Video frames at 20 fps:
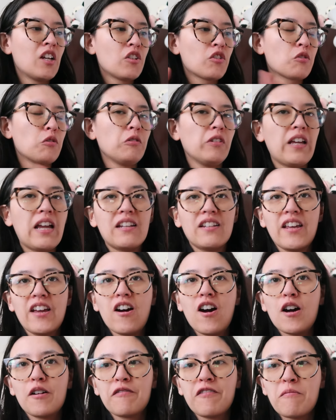truly a
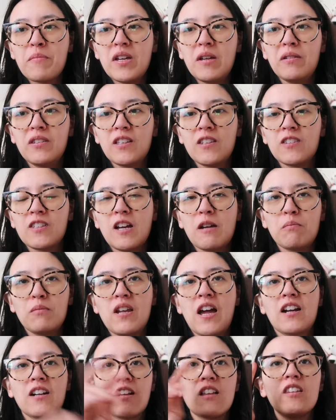day off for me since I'm
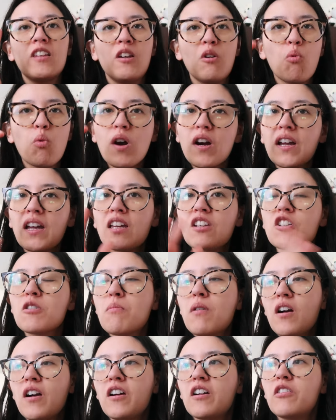technically working
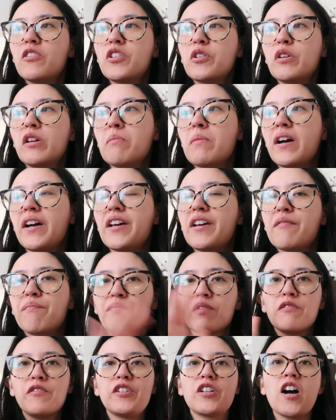tomorrow doing my
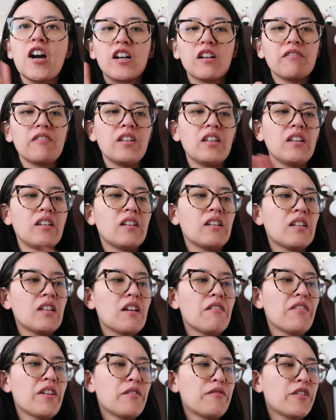
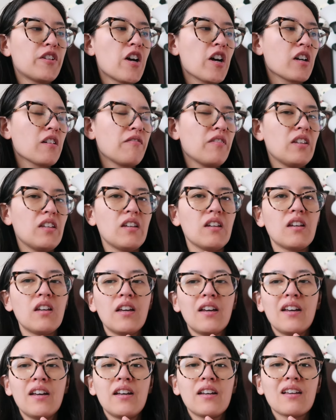event photography
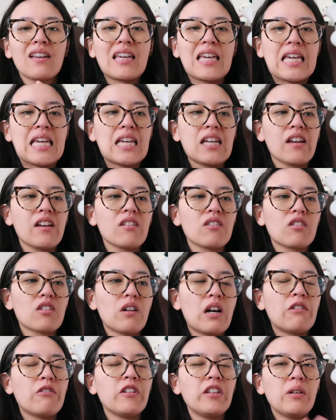gig.
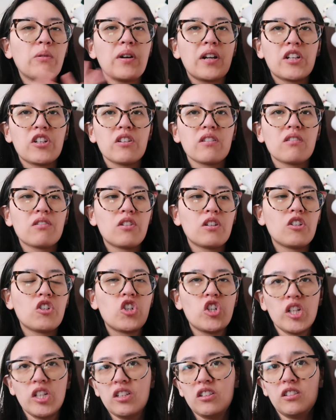So I really want to just
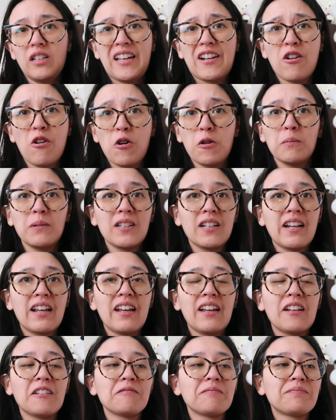chill at home
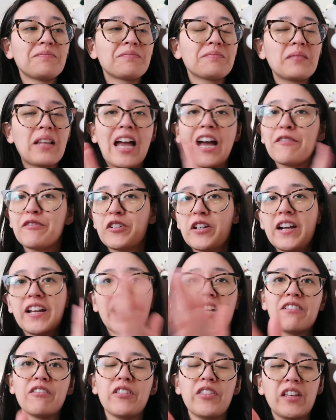today after I
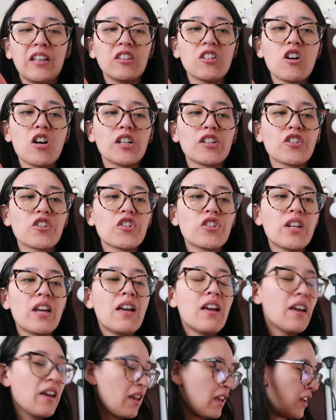get everything
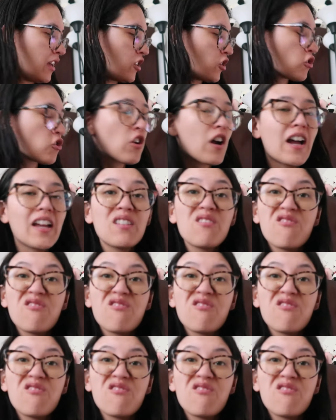launched and try